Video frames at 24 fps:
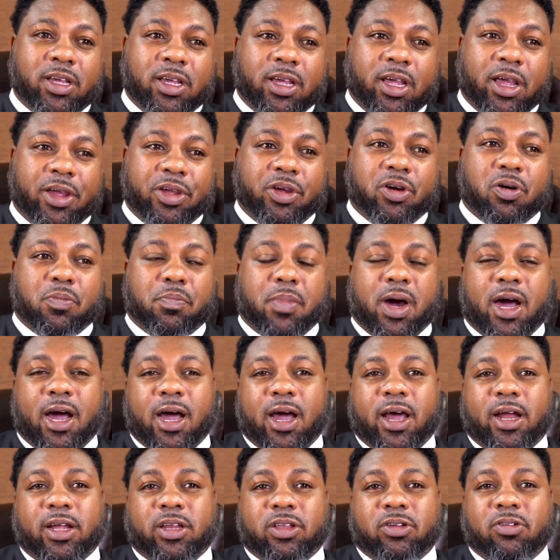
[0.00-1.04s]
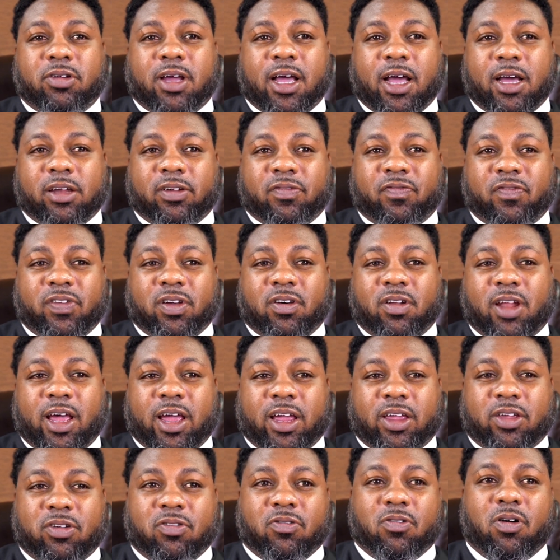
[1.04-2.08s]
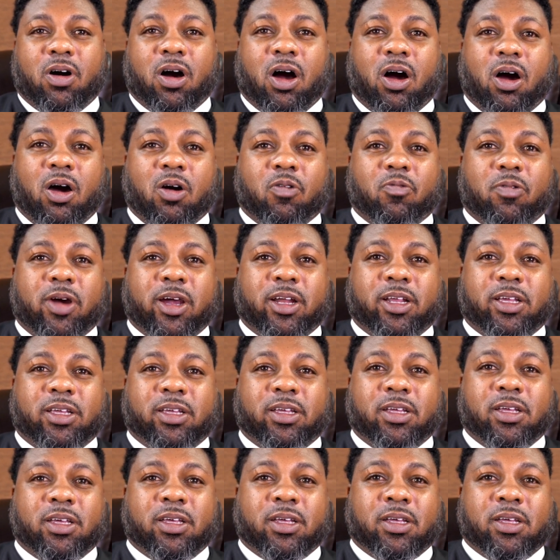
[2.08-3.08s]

in your mind, you kind of feel like you're already